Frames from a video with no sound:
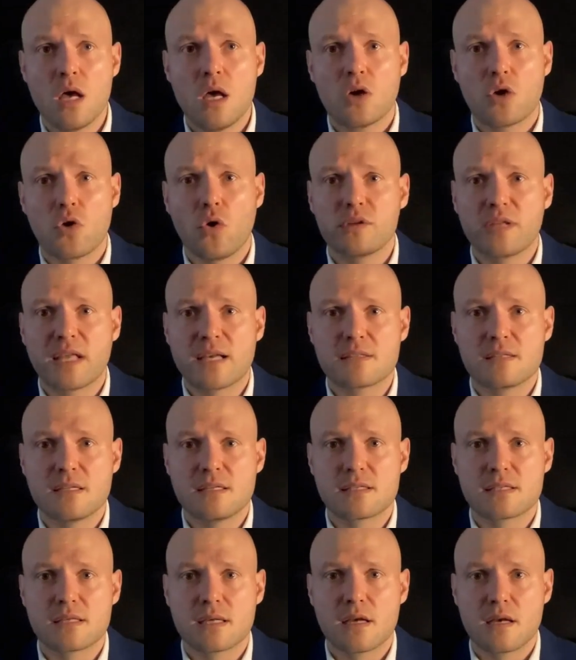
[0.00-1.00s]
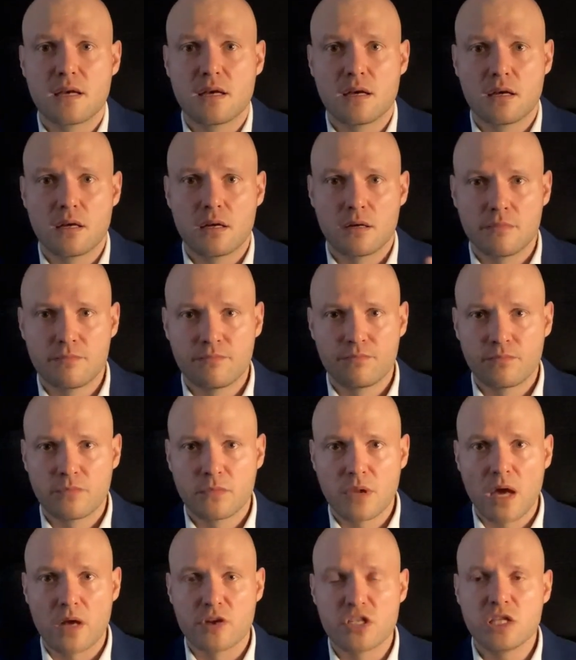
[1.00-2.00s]
context is
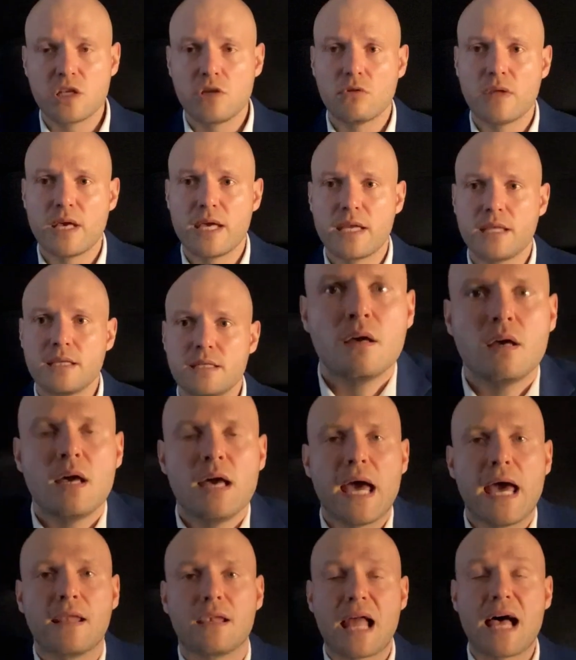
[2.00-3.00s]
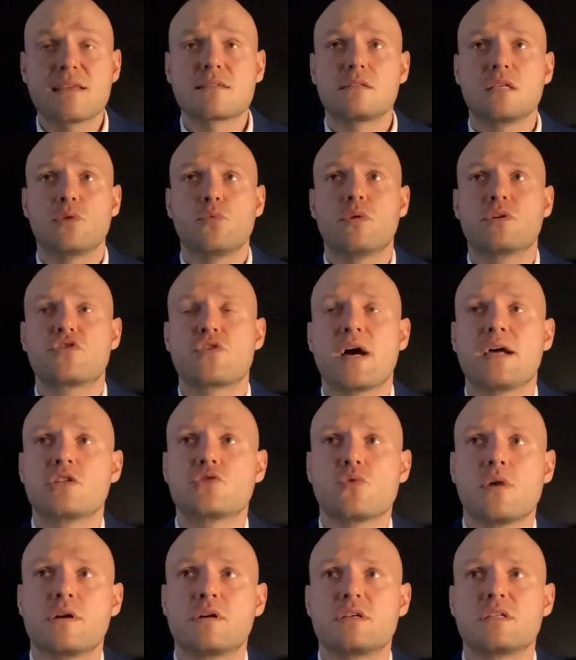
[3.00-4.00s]
articulated. And lastly, we're trying
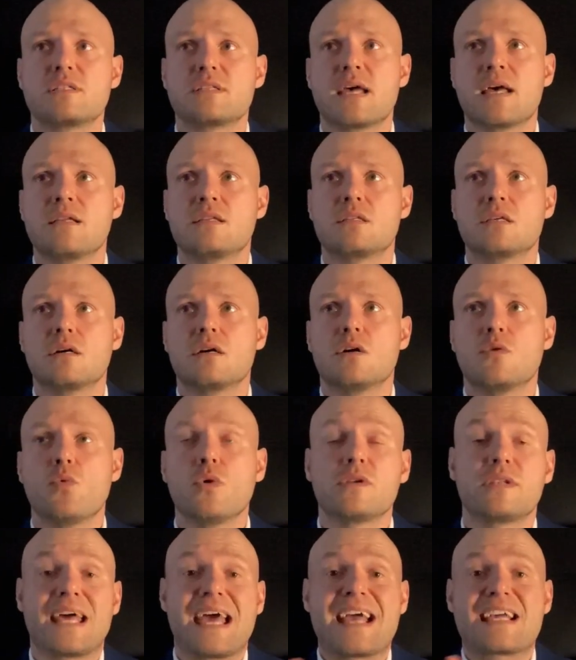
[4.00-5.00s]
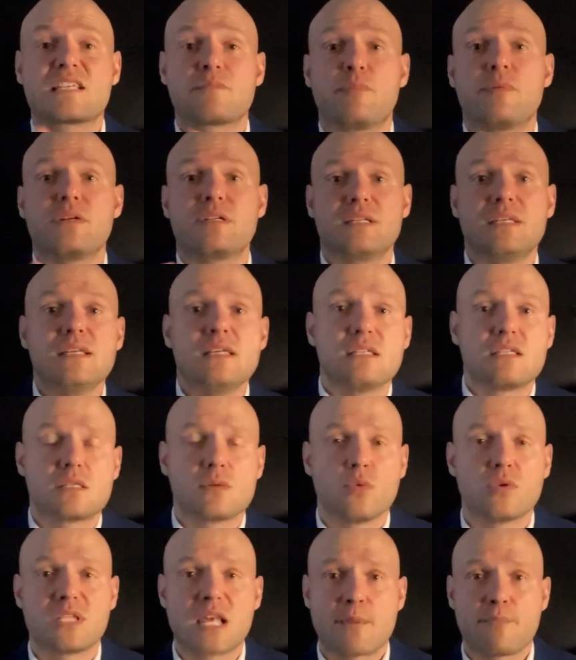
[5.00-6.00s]
to understand what expertise,
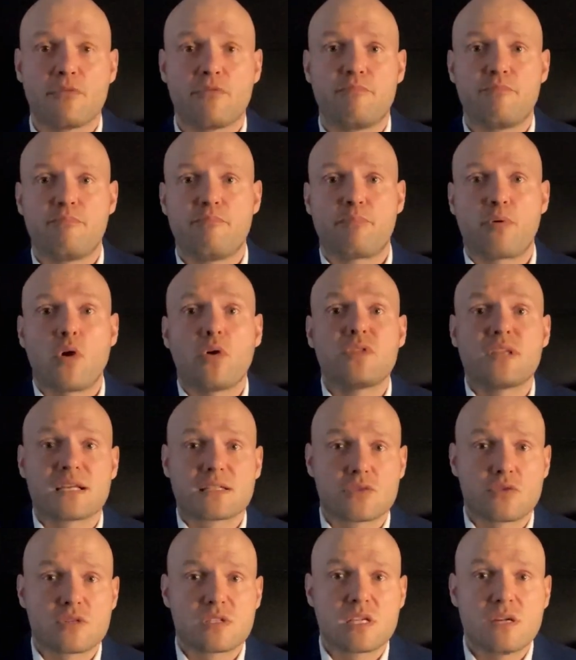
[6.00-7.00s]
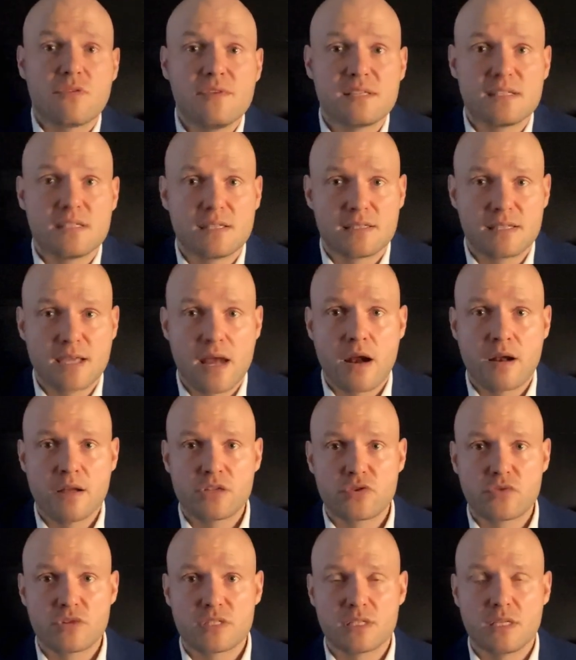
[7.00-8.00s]
what type of products or services they are
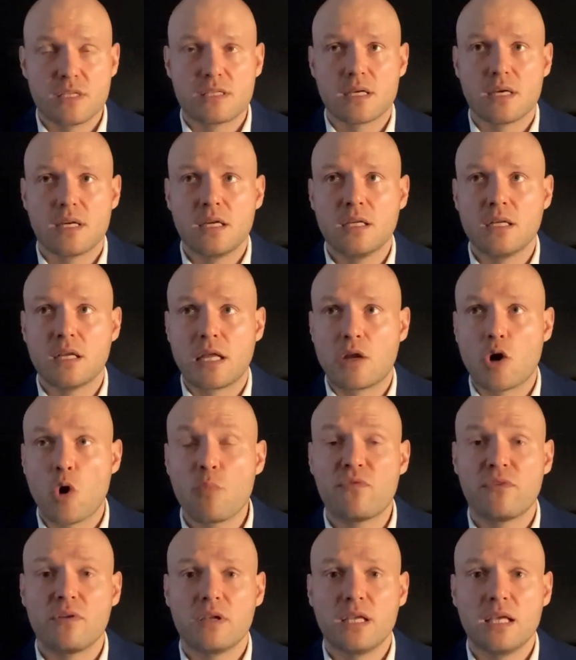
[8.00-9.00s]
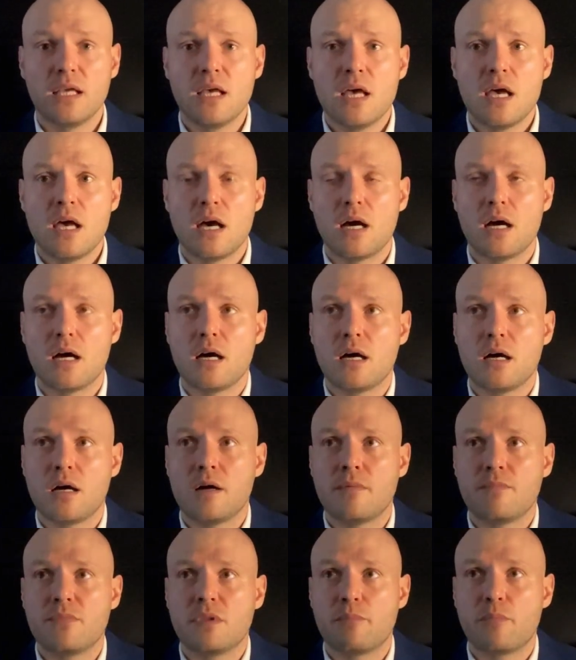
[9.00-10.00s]
interested in, and hopefully
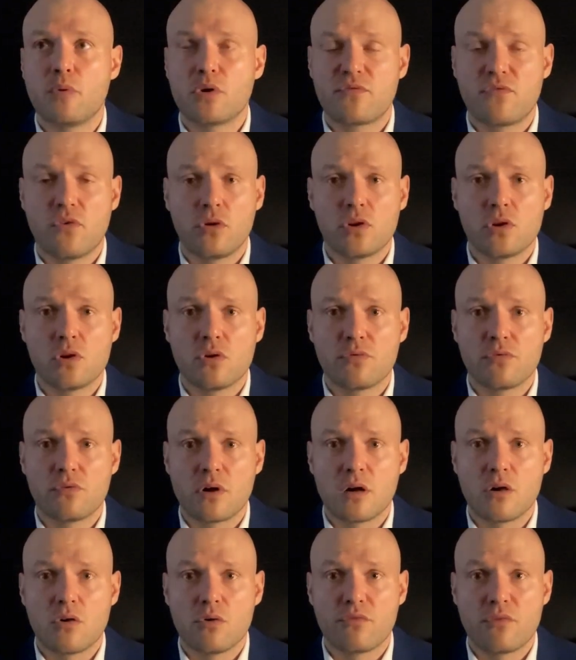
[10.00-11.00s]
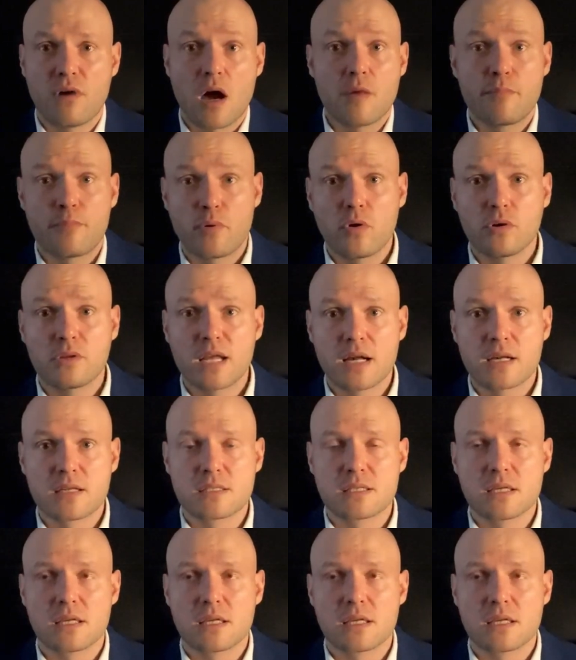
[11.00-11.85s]
the portfolio of our products